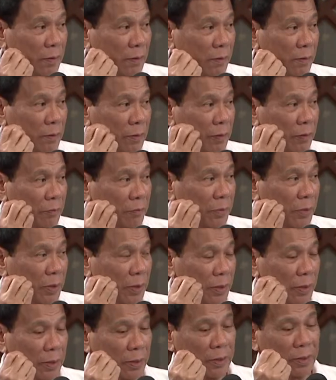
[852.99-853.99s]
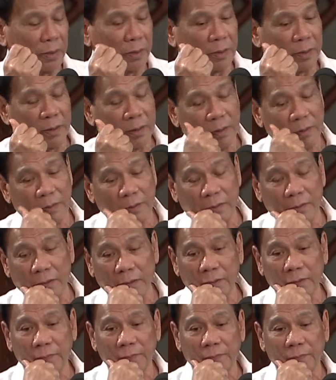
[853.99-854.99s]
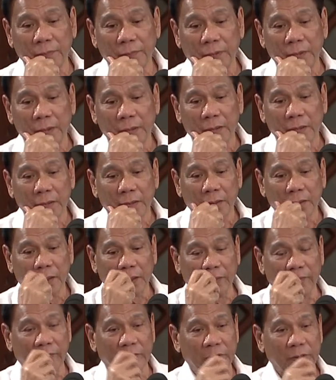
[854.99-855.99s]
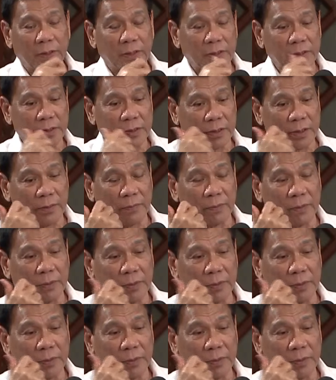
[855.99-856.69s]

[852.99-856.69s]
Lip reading: or you're being, even just, I